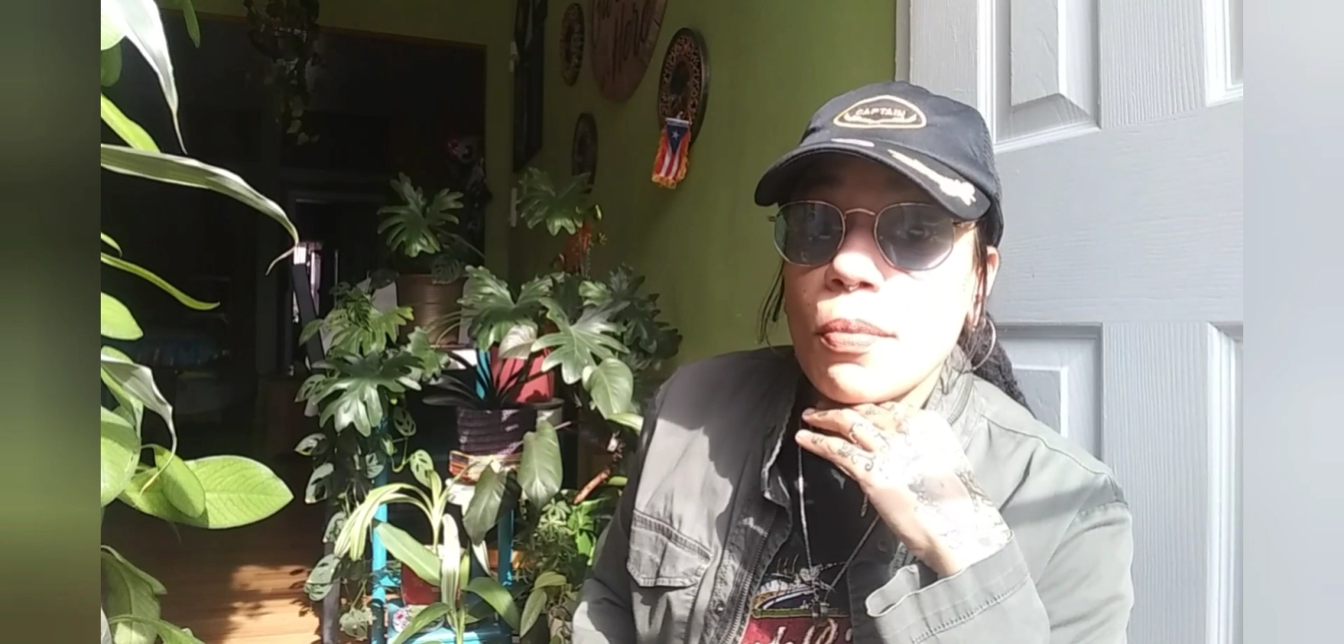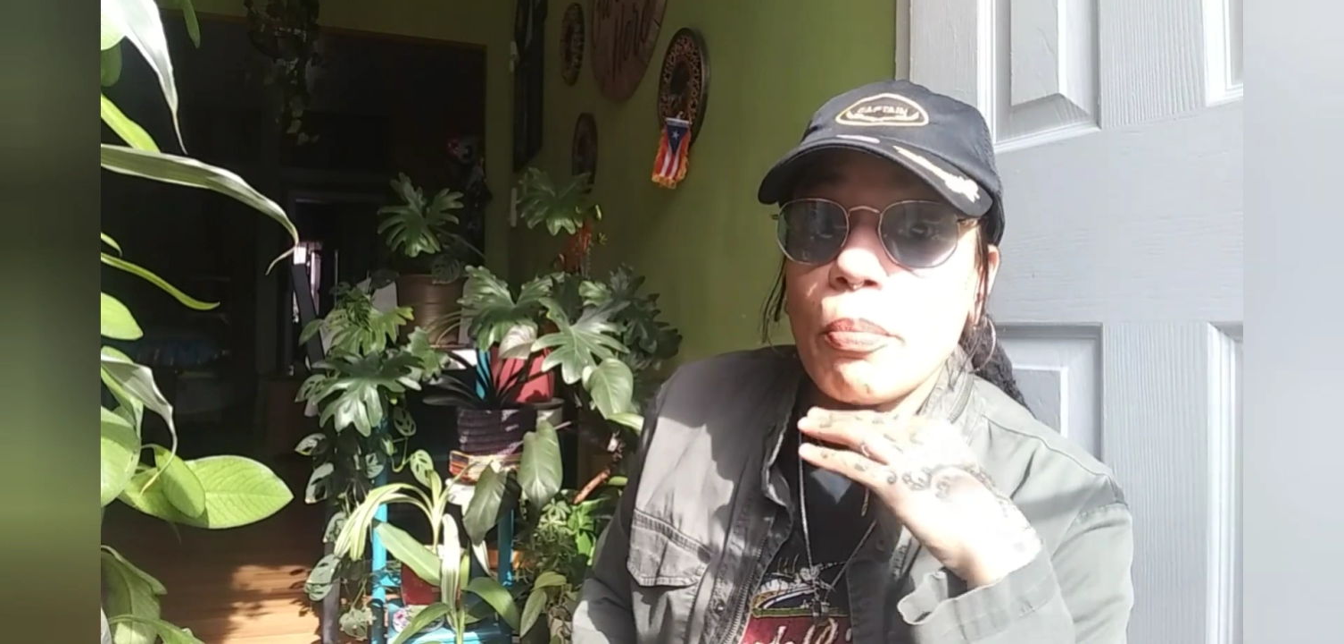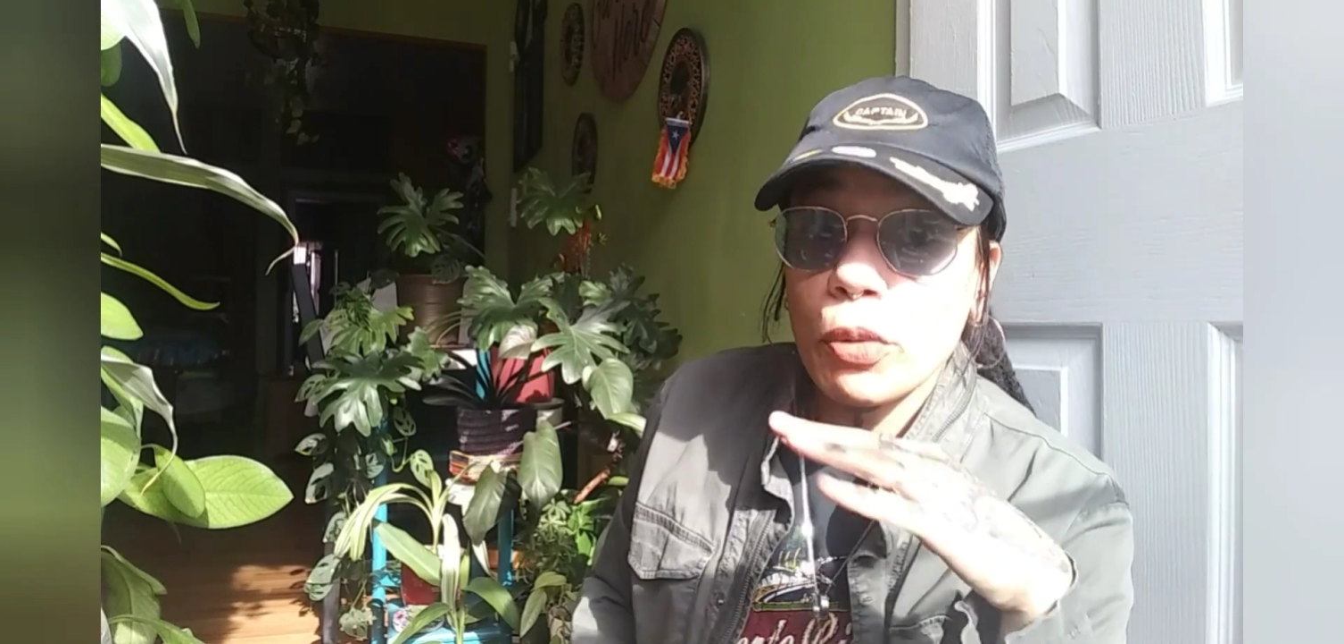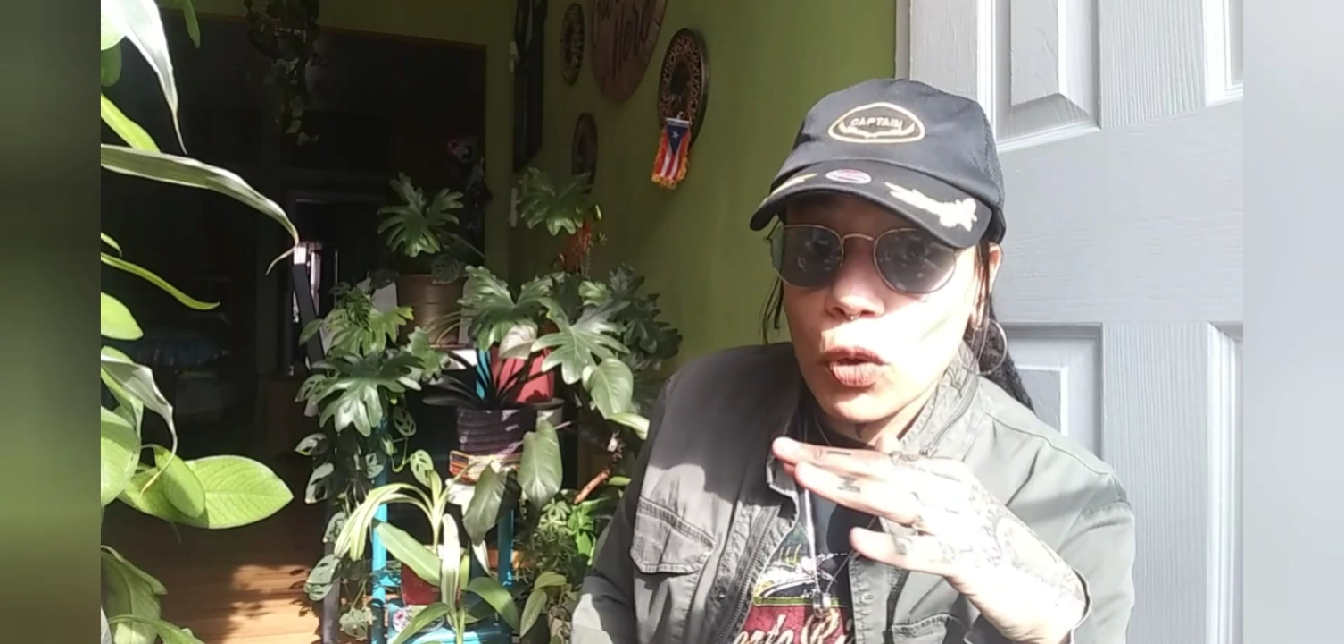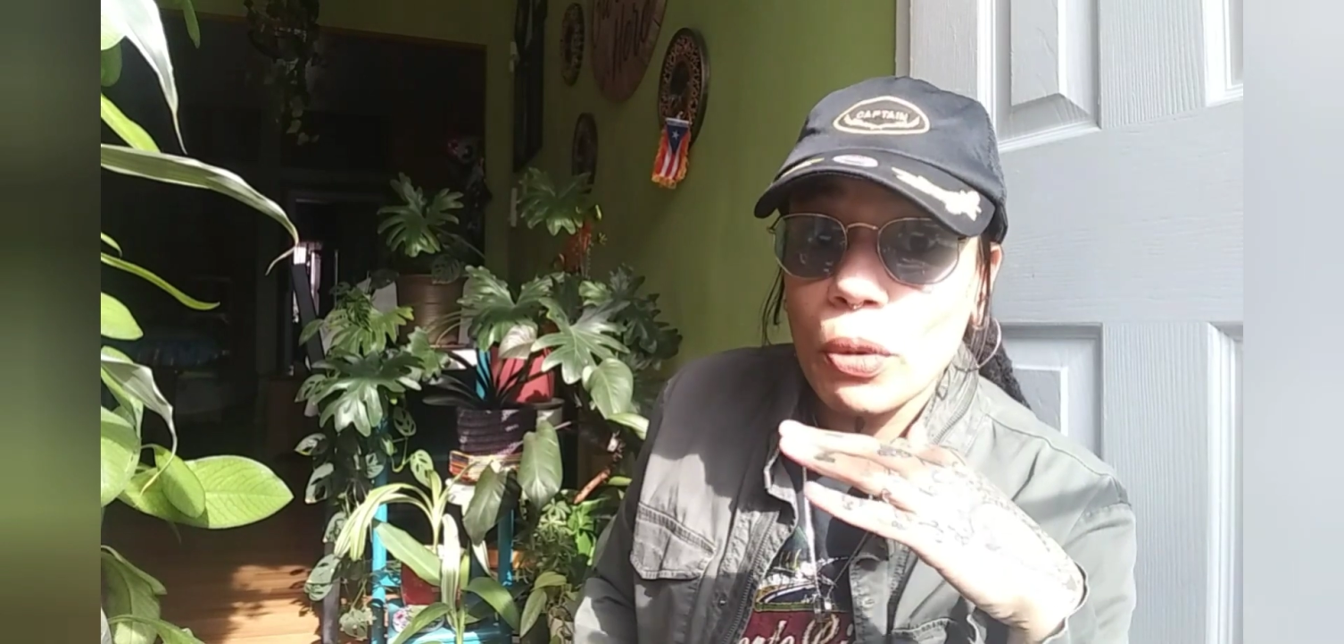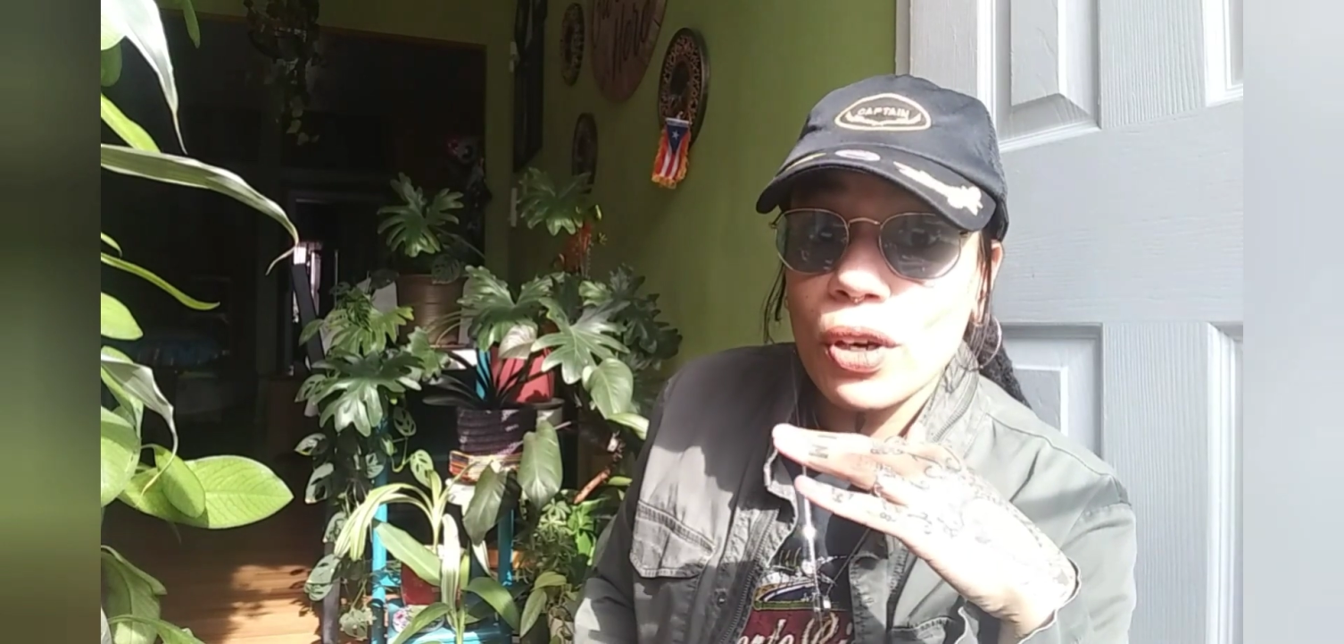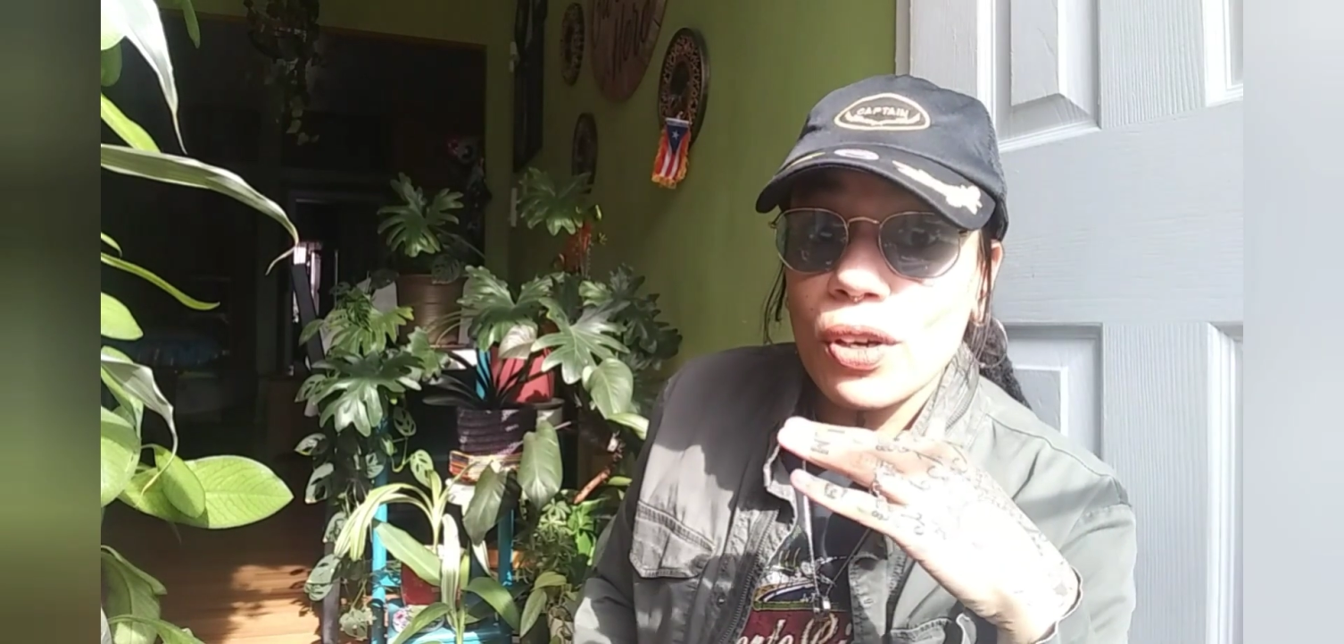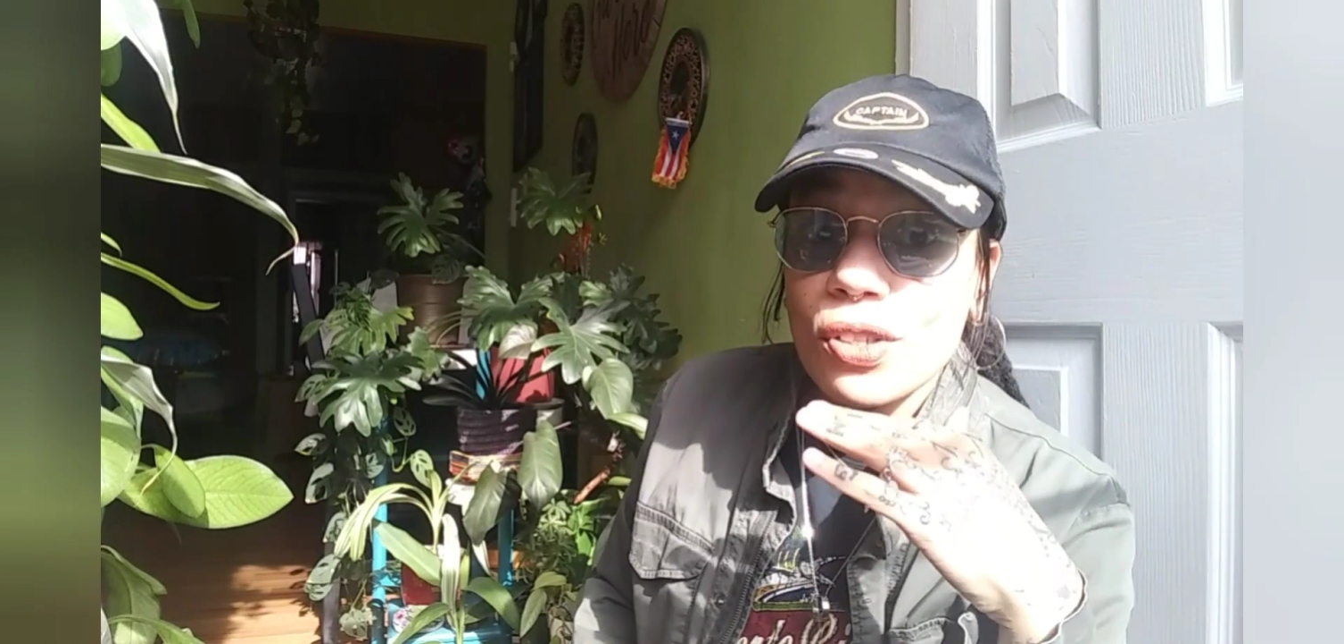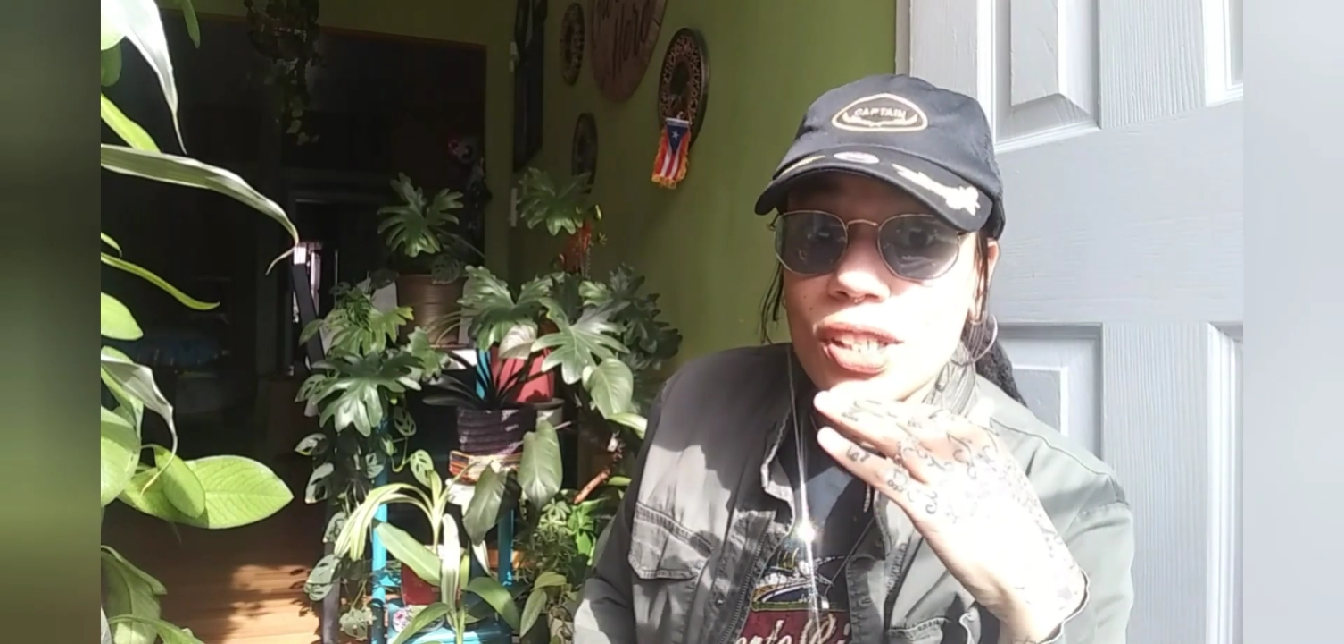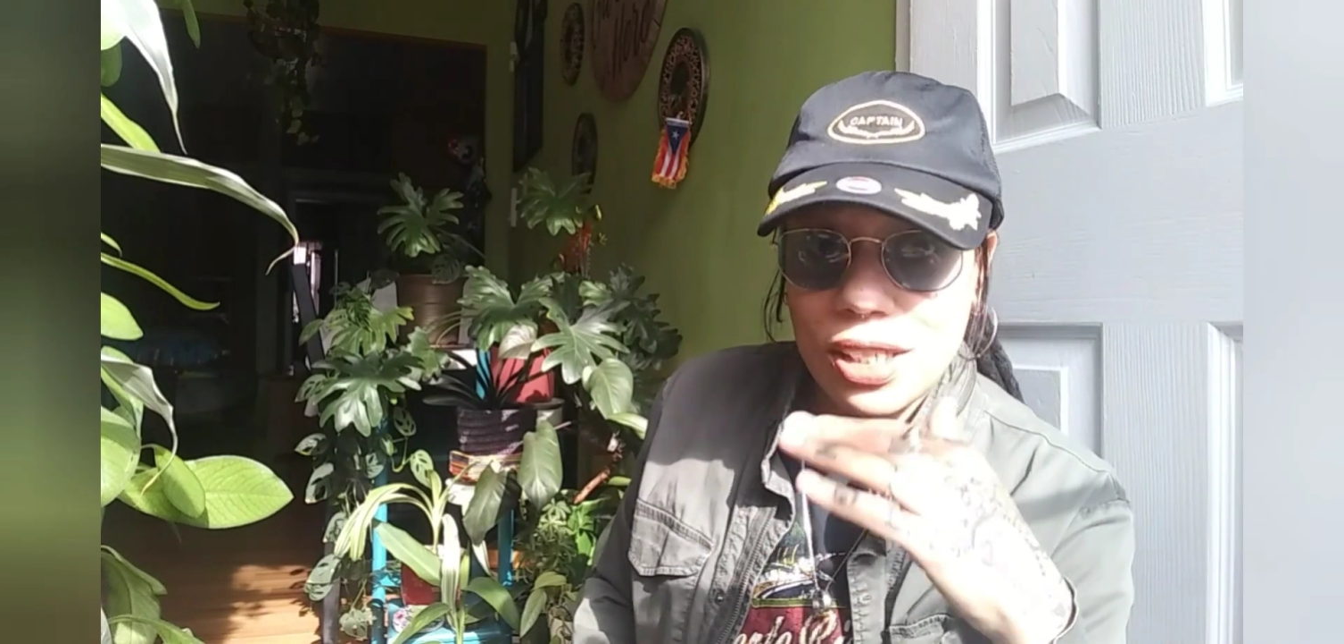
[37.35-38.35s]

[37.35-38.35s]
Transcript: Boomer's